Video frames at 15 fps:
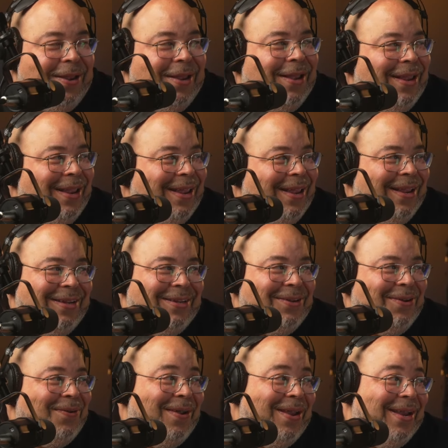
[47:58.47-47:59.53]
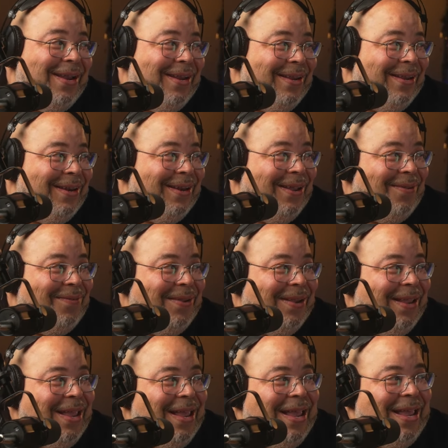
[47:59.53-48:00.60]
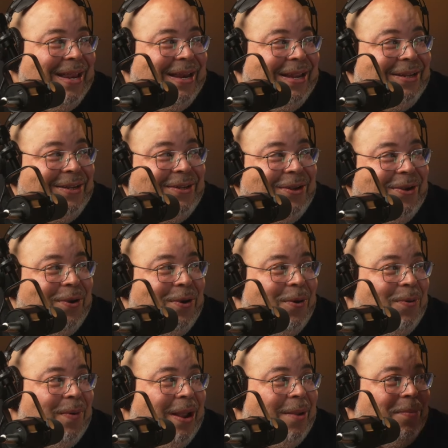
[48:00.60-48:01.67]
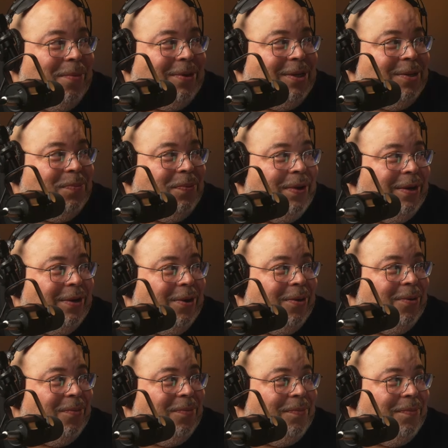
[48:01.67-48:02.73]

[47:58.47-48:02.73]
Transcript: it sure ain't, you know what I mean? This is a girl rapper. She's pretty dope.